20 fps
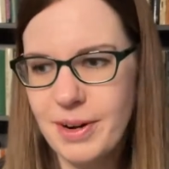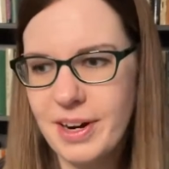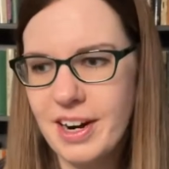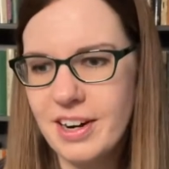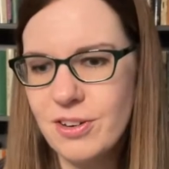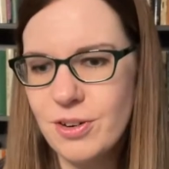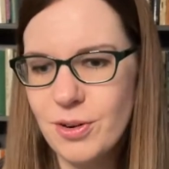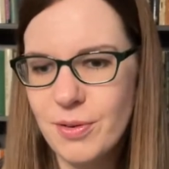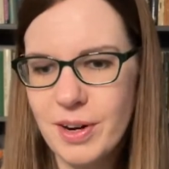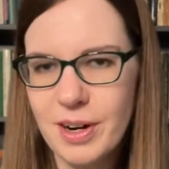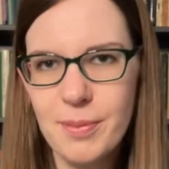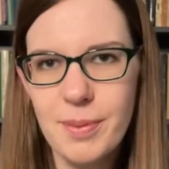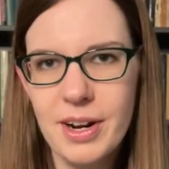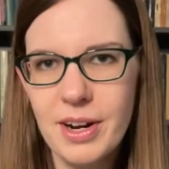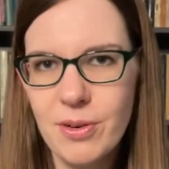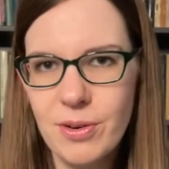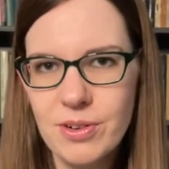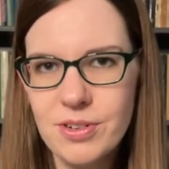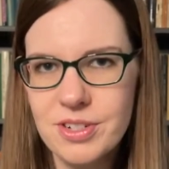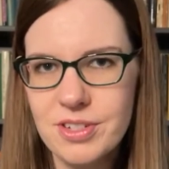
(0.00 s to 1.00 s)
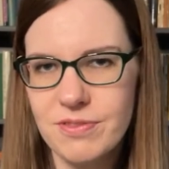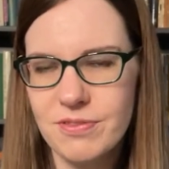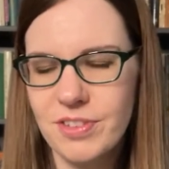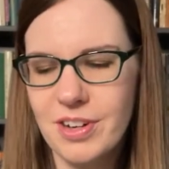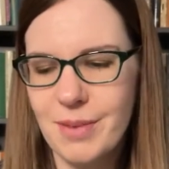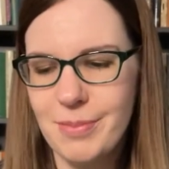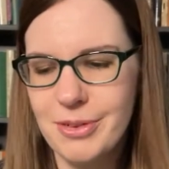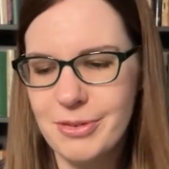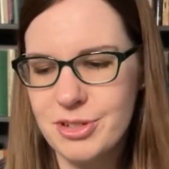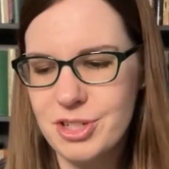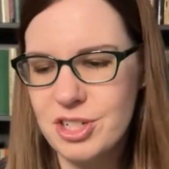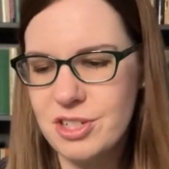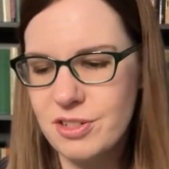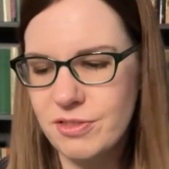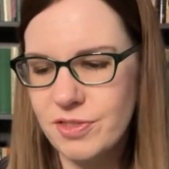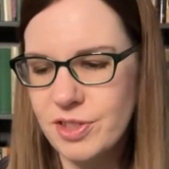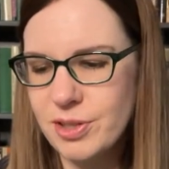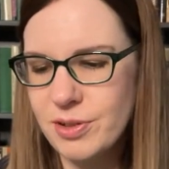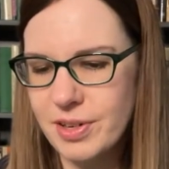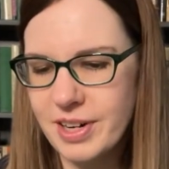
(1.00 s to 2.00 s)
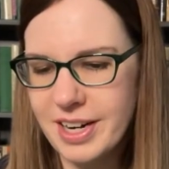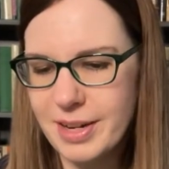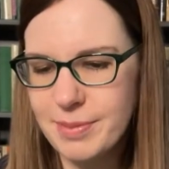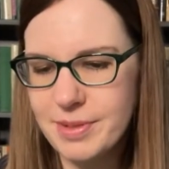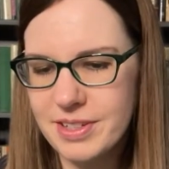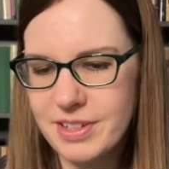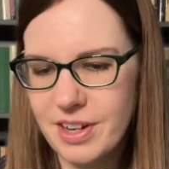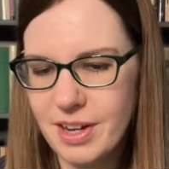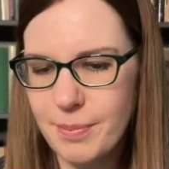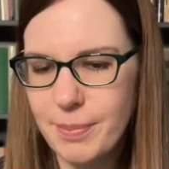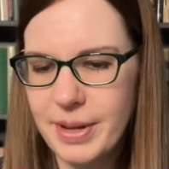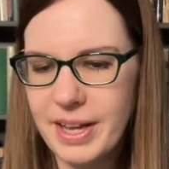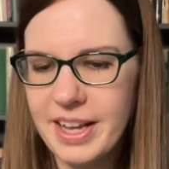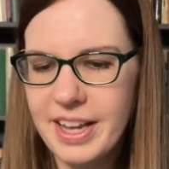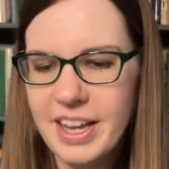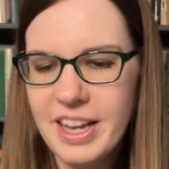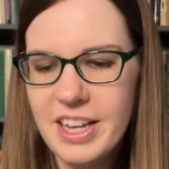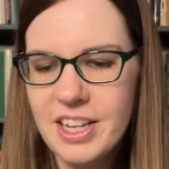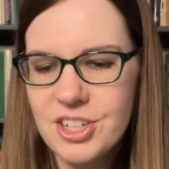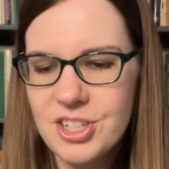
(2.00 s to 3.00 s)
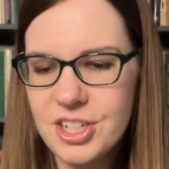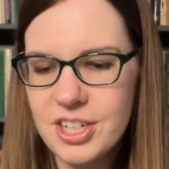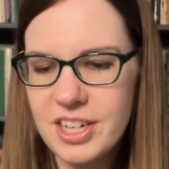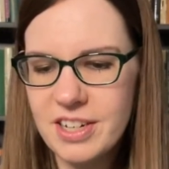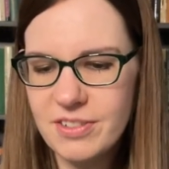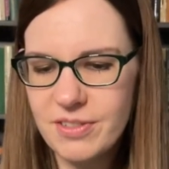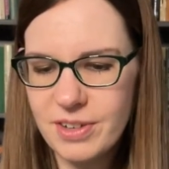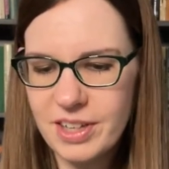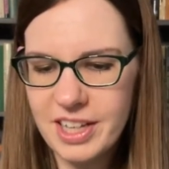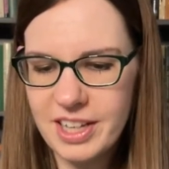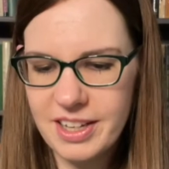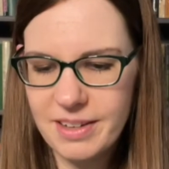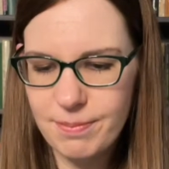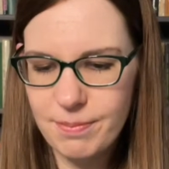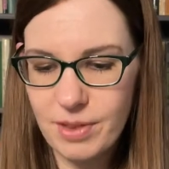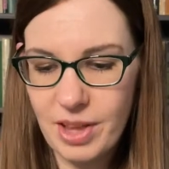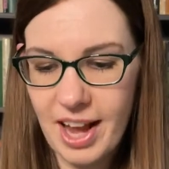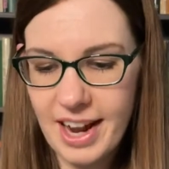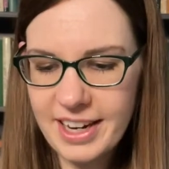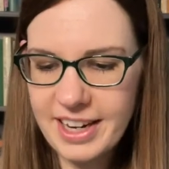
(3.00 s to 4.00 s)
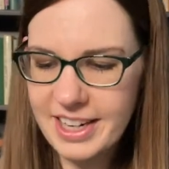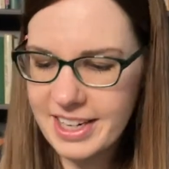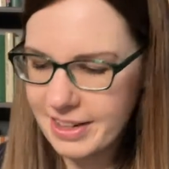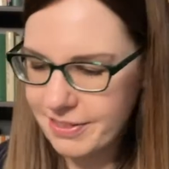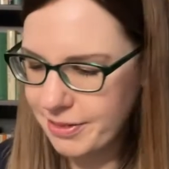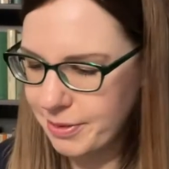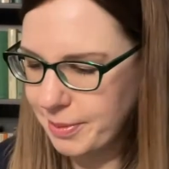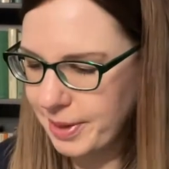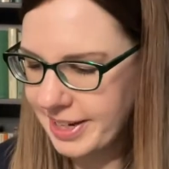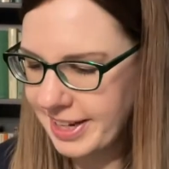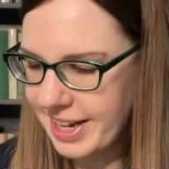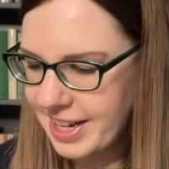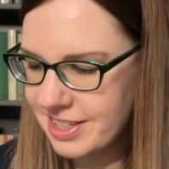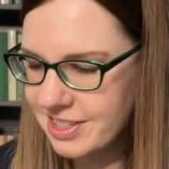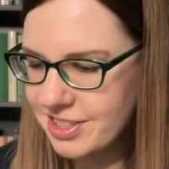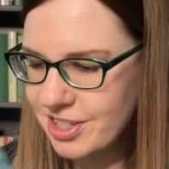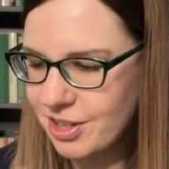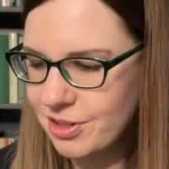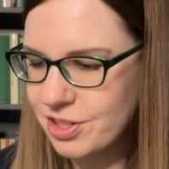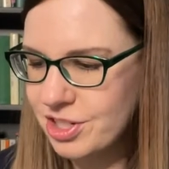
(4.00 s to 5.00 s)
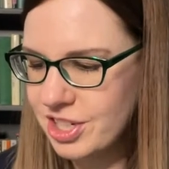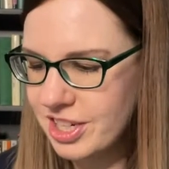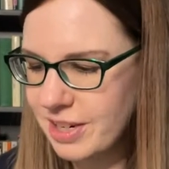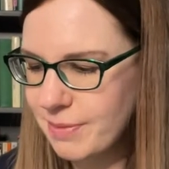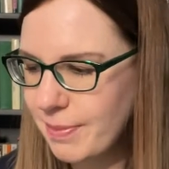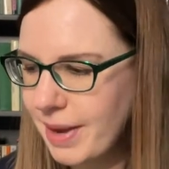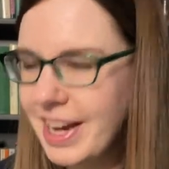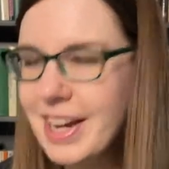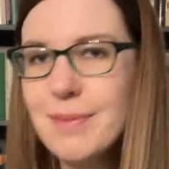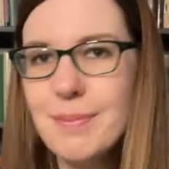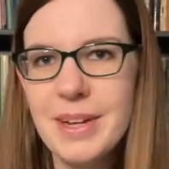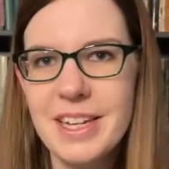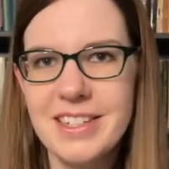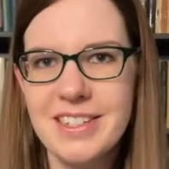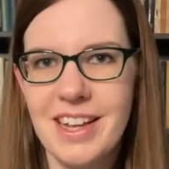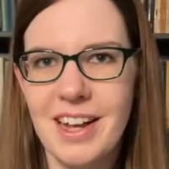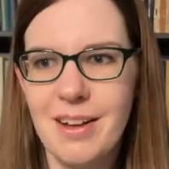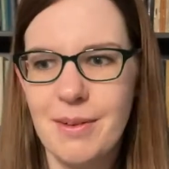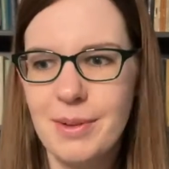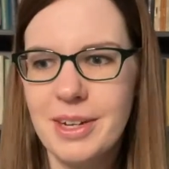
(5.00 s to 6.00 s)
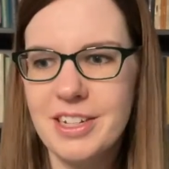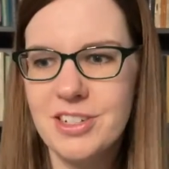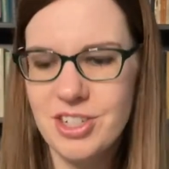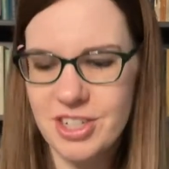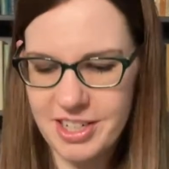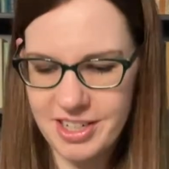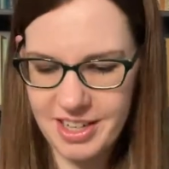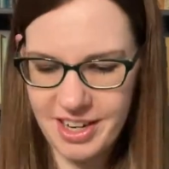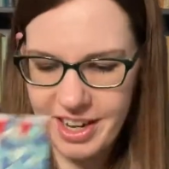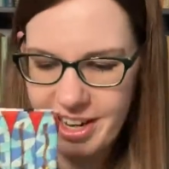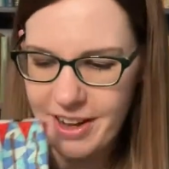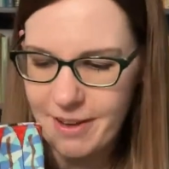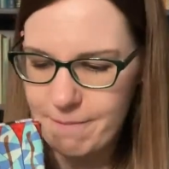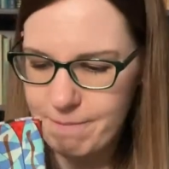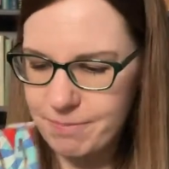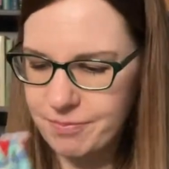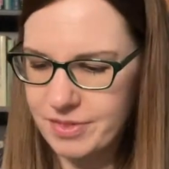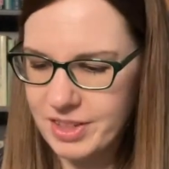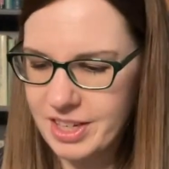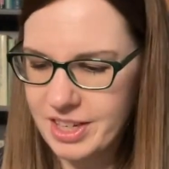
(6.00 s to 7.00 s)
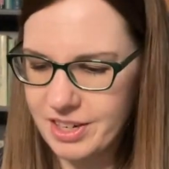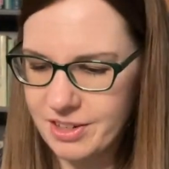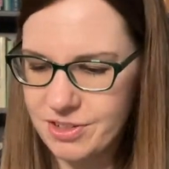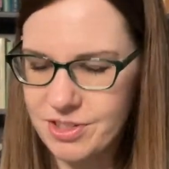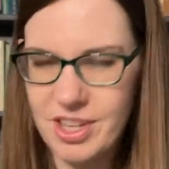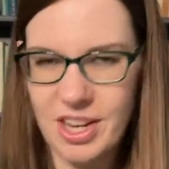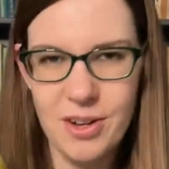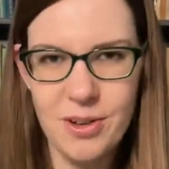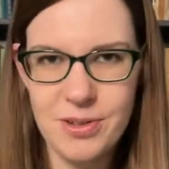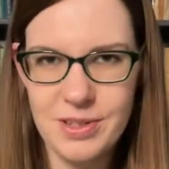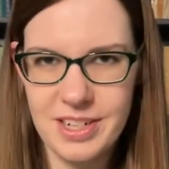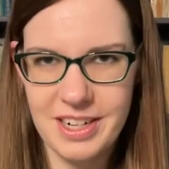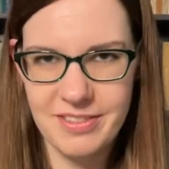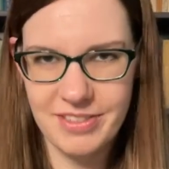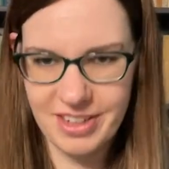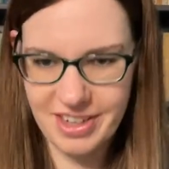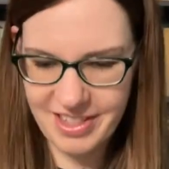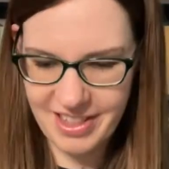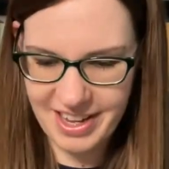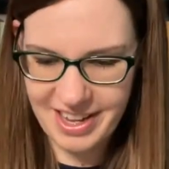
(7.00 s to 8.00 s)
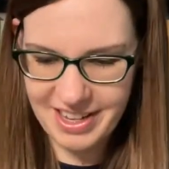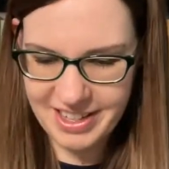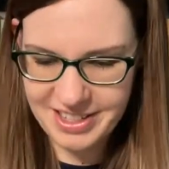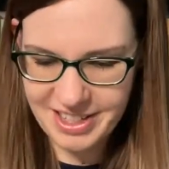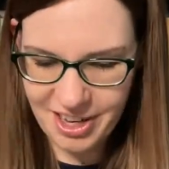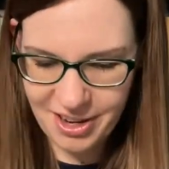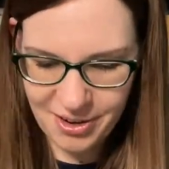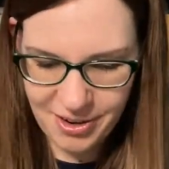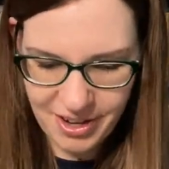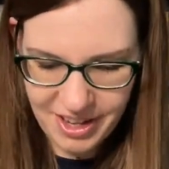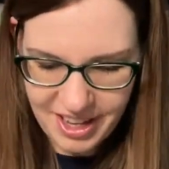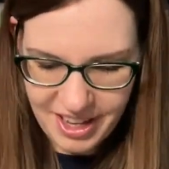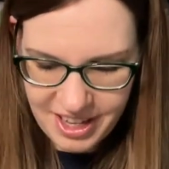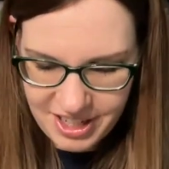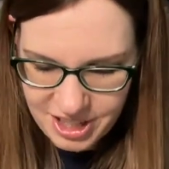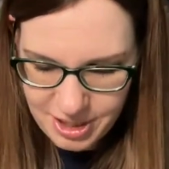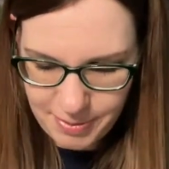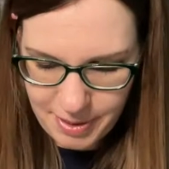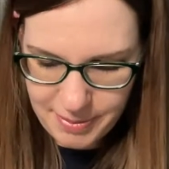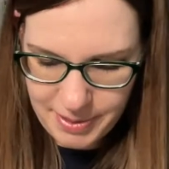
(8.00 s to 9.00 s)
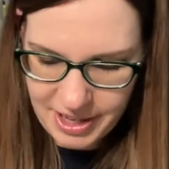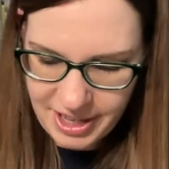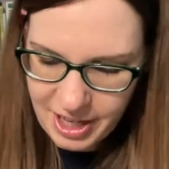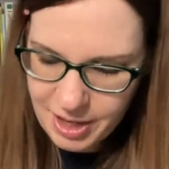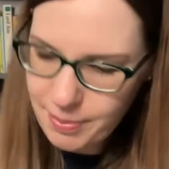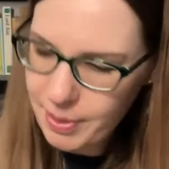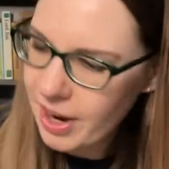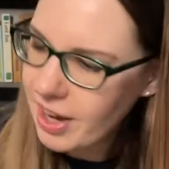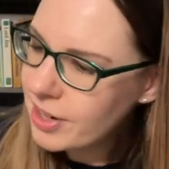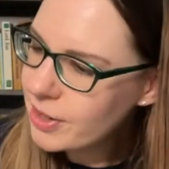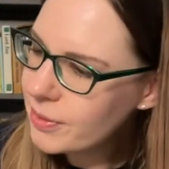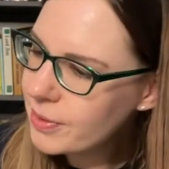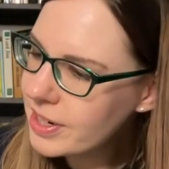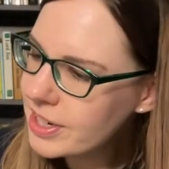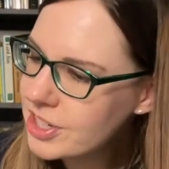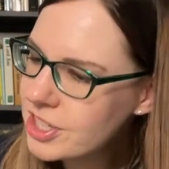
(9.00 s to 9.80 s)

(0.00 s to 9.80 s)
I don't know where everybody orders them from. There was just a few on Amazon, but she didn't really like any of them, I guess. So she made me some because she, you know, sews and everything. So she made me a Harry Potter one.